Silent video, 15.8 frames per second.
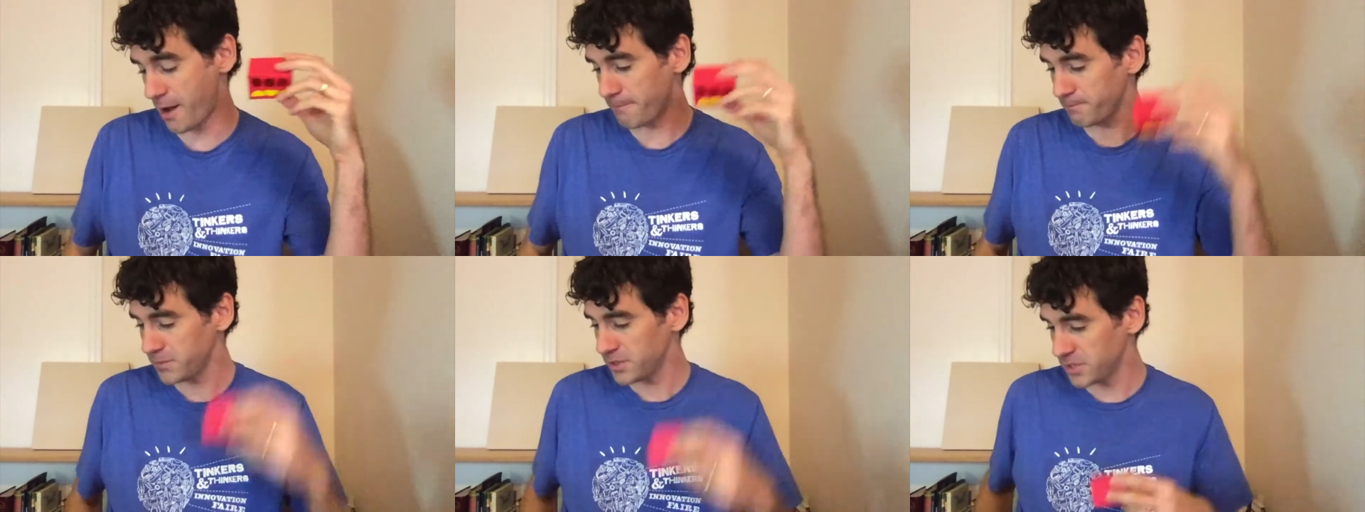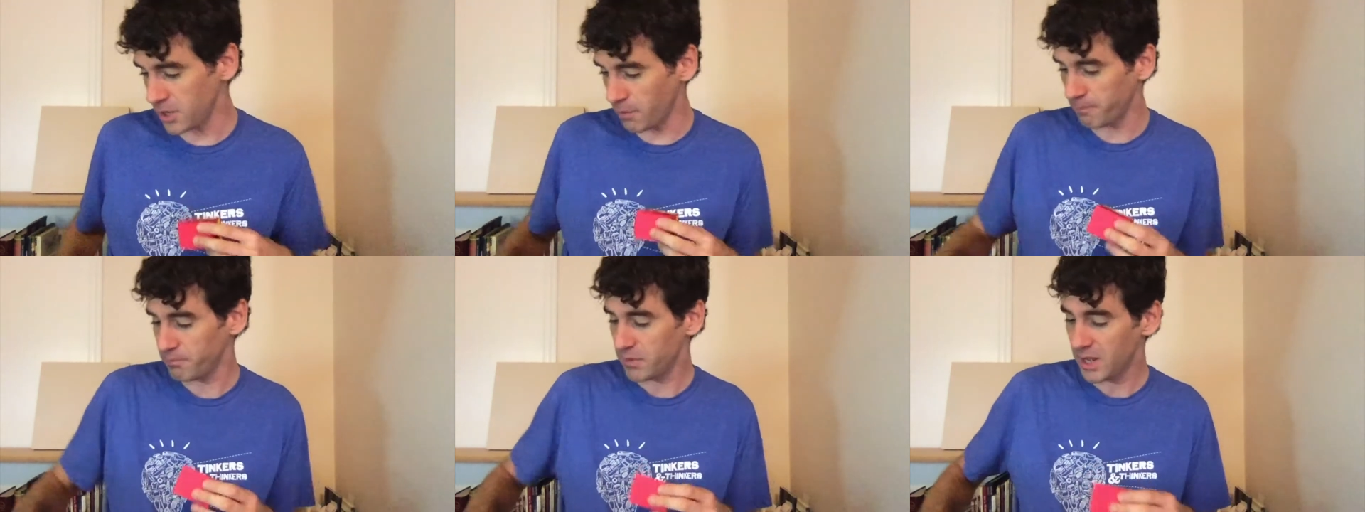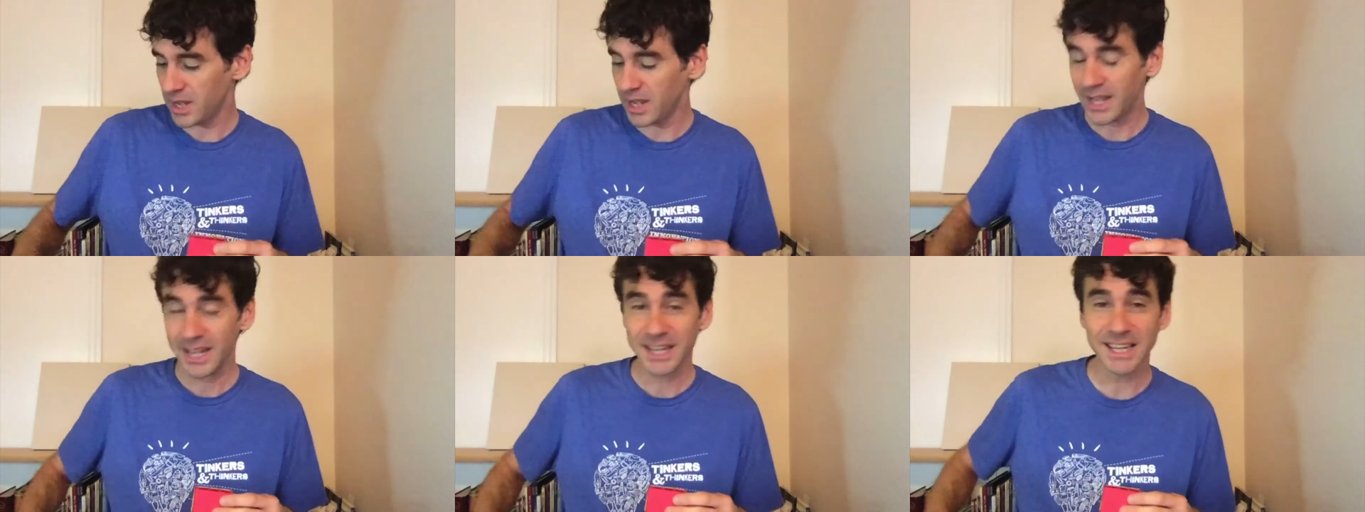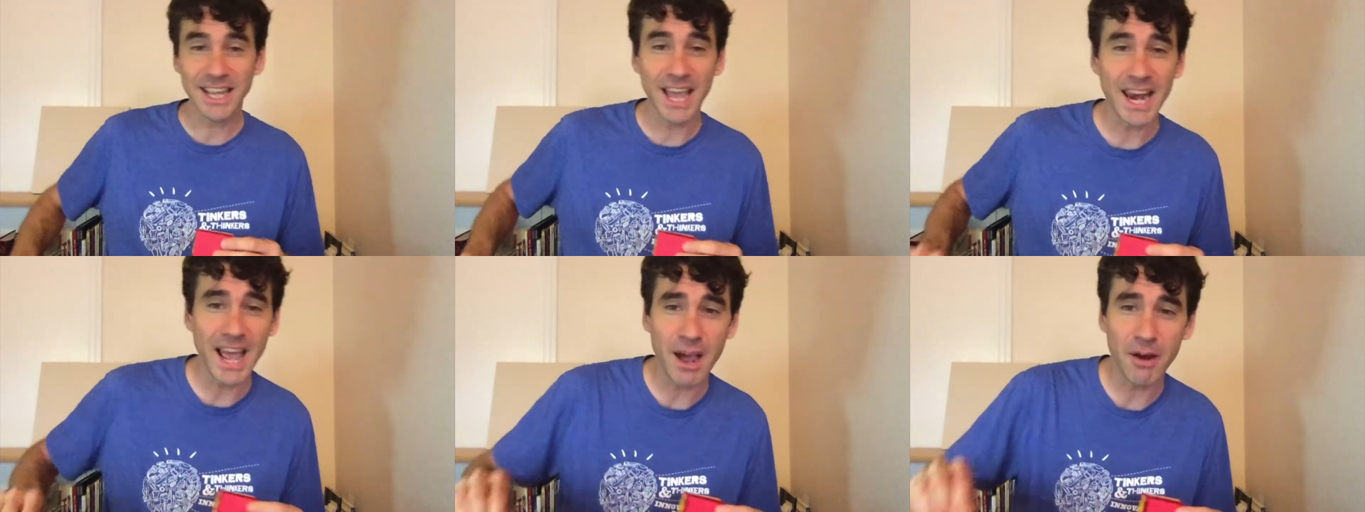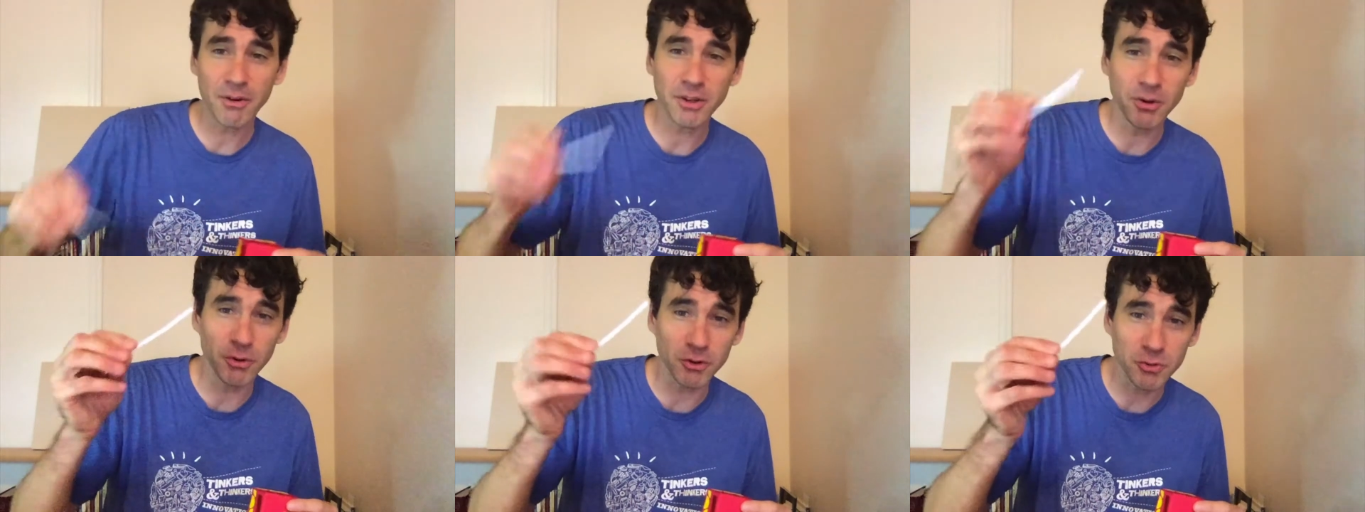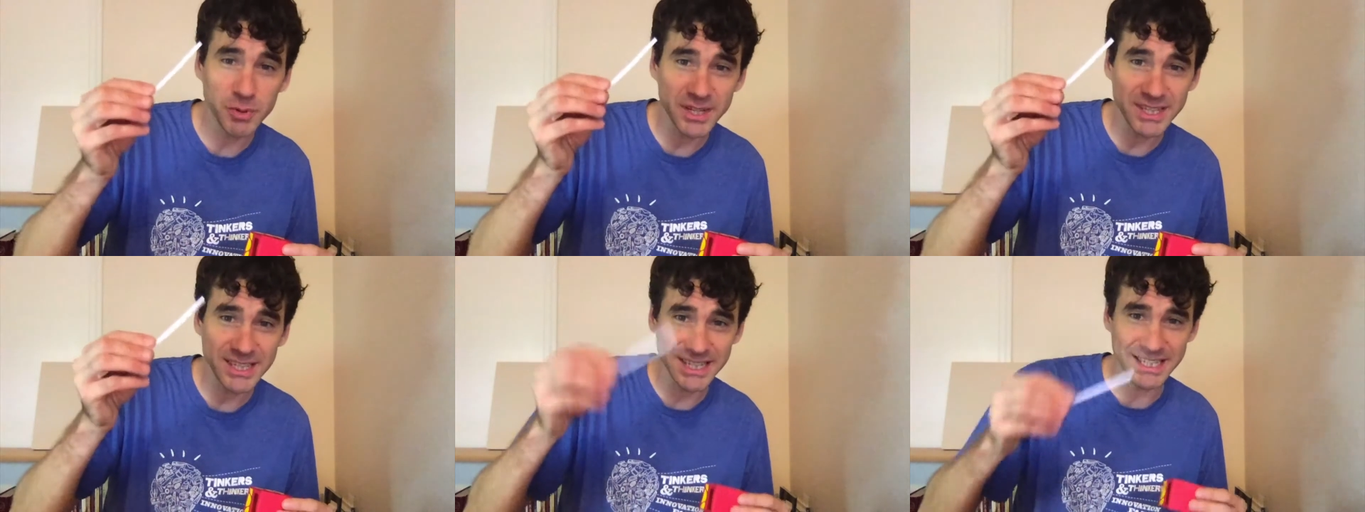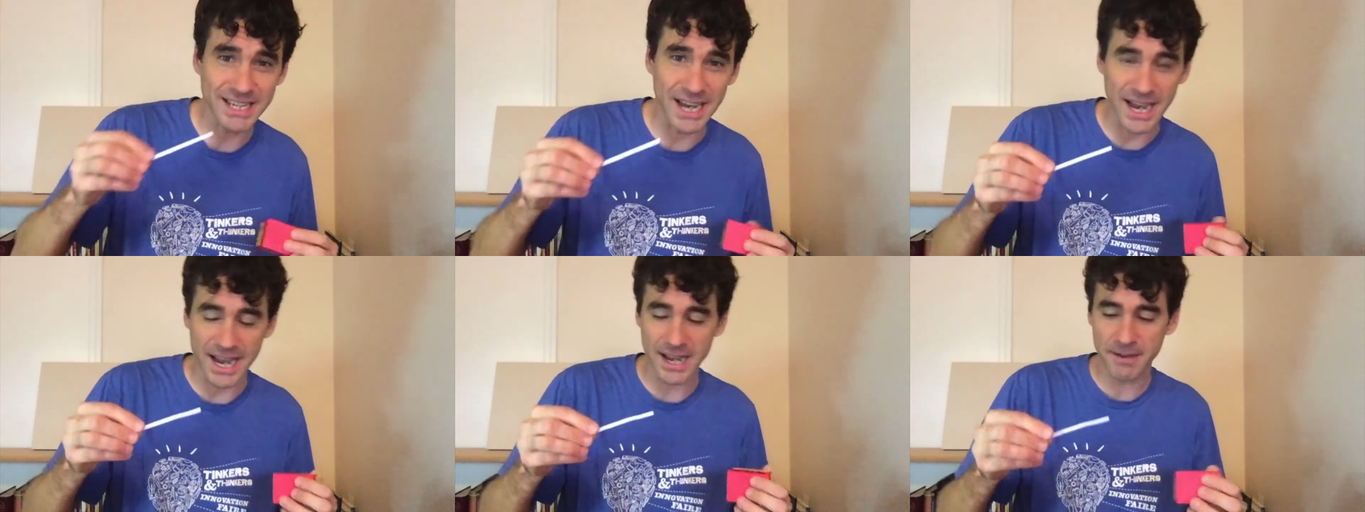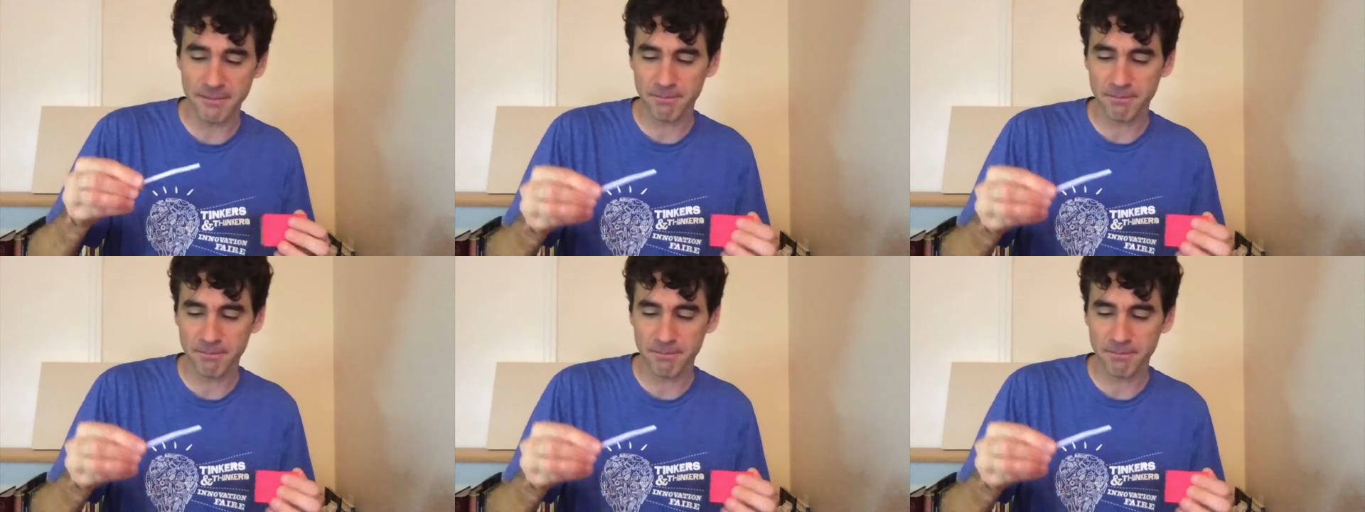So get out your twisty tie,